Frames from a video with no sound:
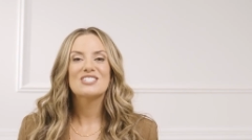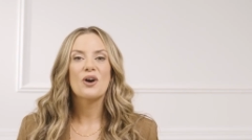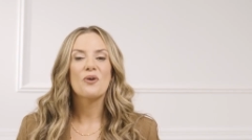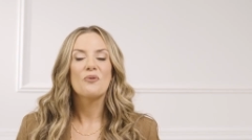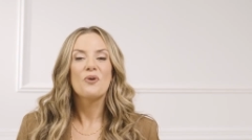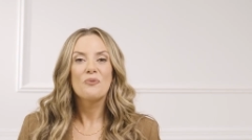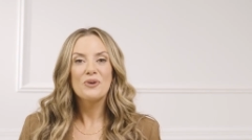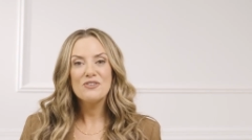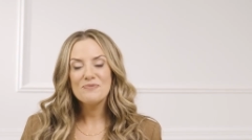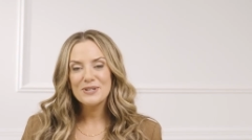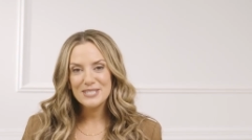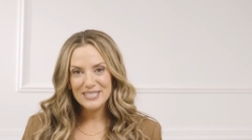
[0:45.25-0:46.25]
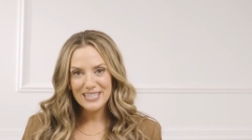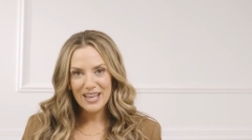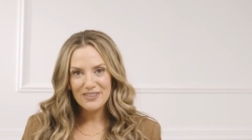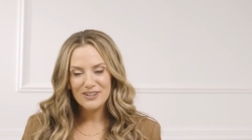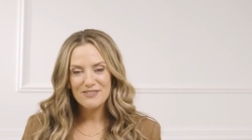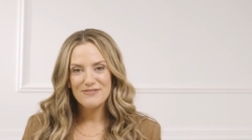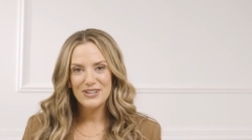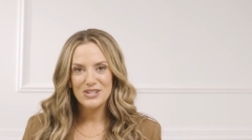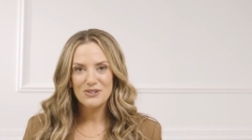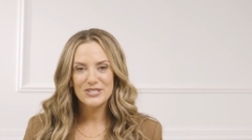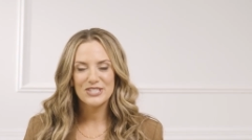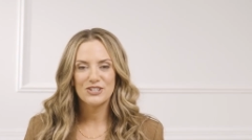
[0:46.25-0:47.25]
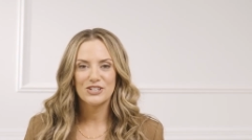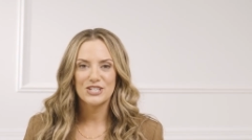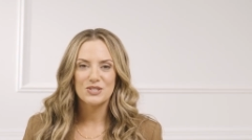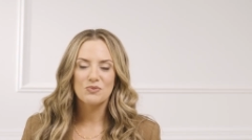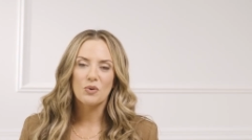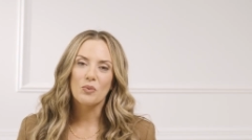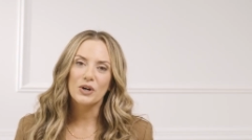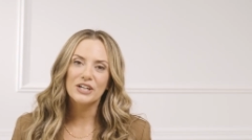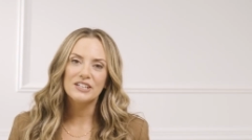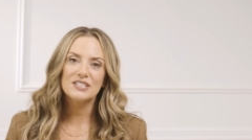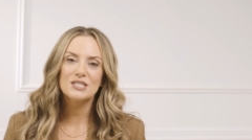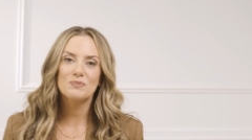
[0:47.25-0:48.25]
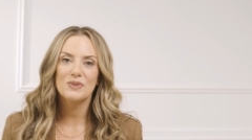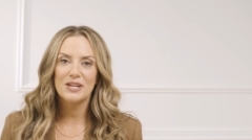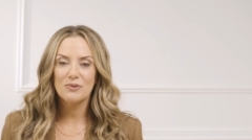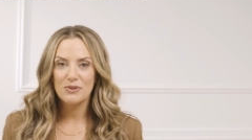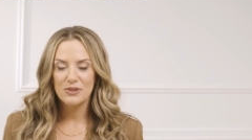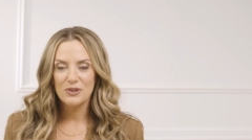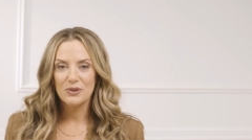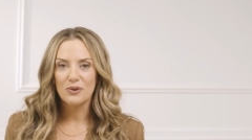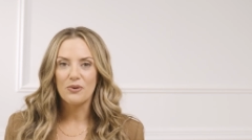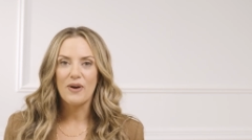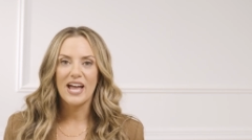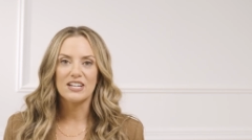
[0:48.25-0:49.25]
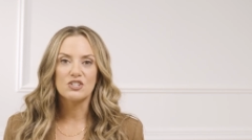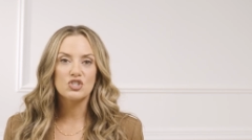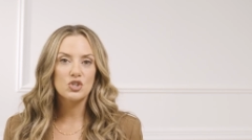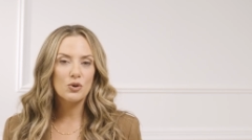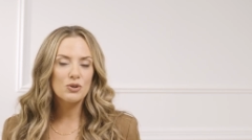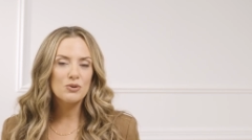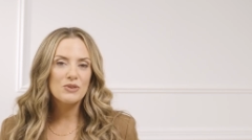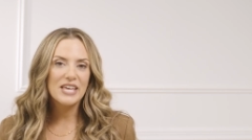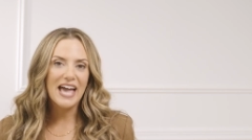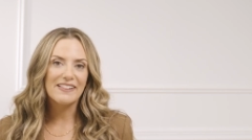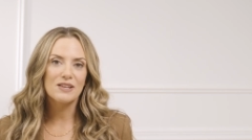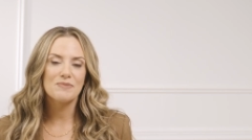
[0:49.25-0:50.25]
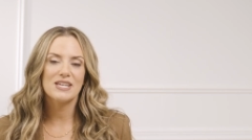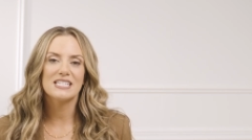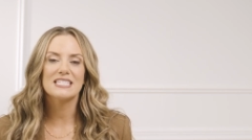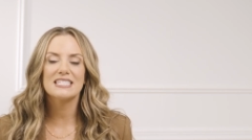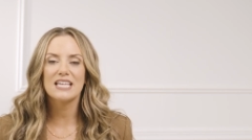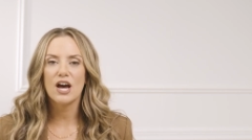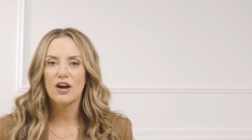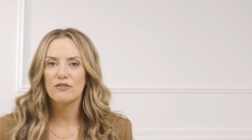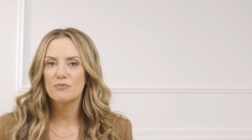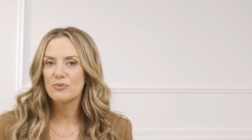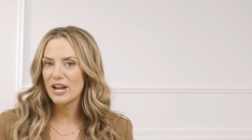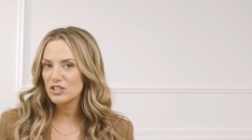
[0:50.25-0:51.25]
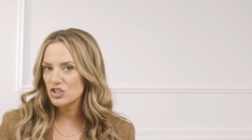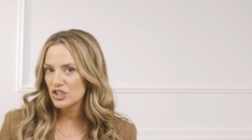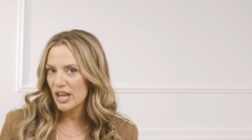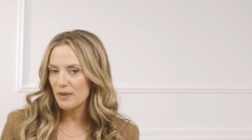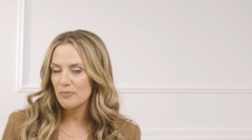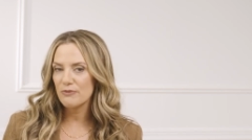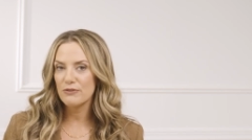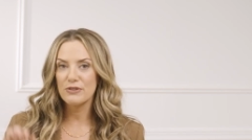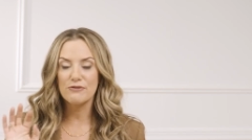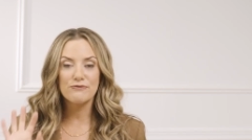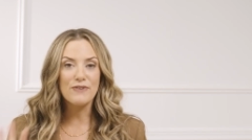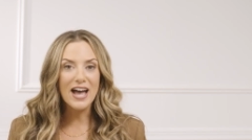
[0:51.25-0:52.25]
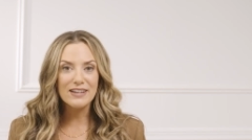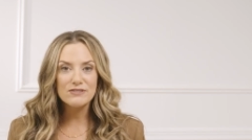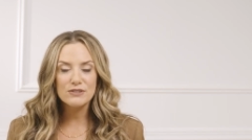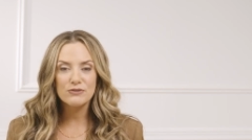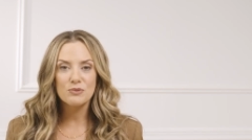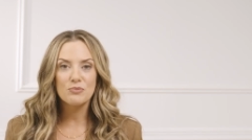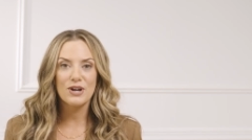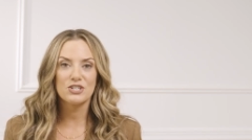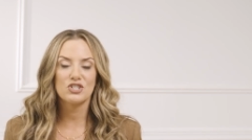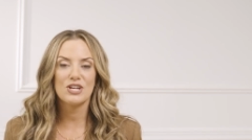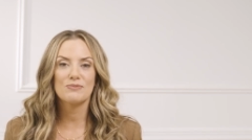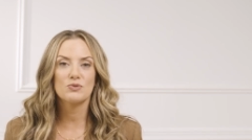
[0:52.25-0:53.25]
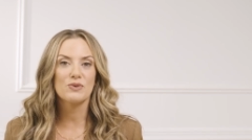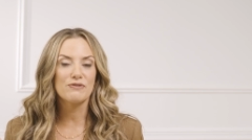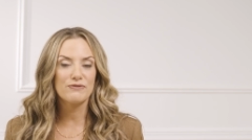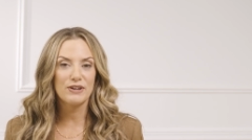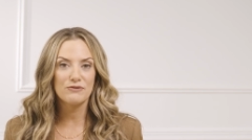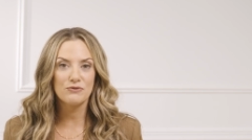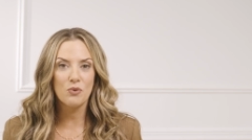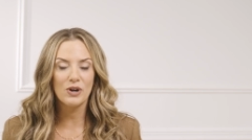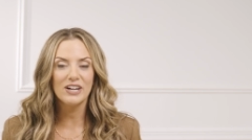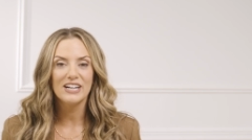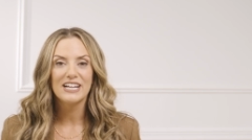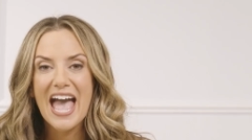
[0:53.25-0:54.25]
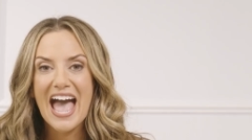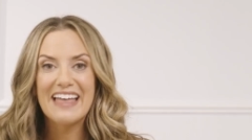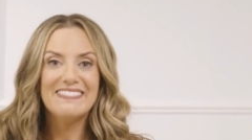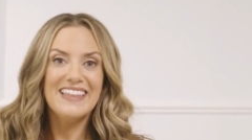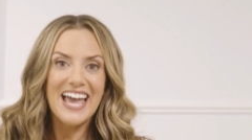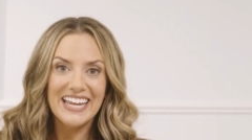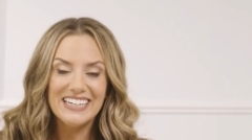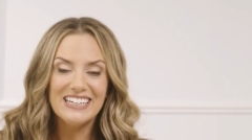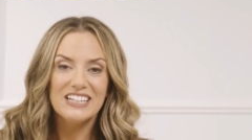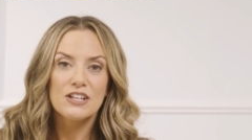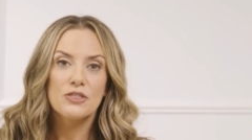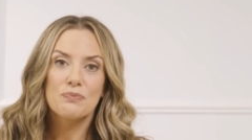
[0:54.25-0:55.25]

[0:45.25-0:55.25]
So we've put together a video series where we're gonna speak with you and show you the elements of breast shape for the five different breast shapes we fit for, and then